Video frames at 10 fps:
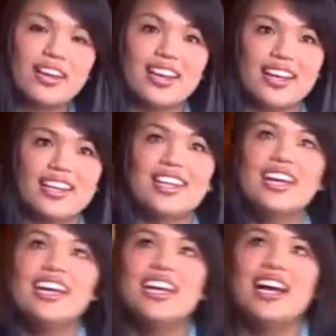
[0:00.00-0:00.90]
And,
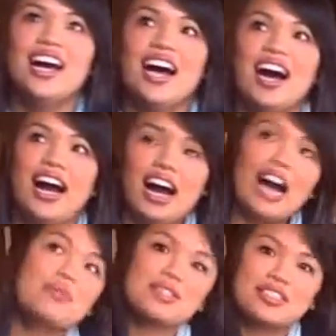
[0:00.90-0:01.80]

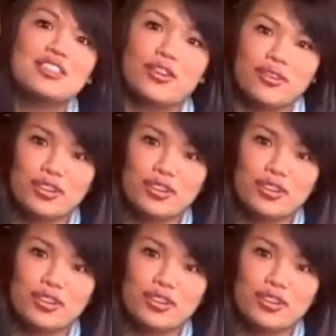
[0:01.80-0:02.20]
I mean, still,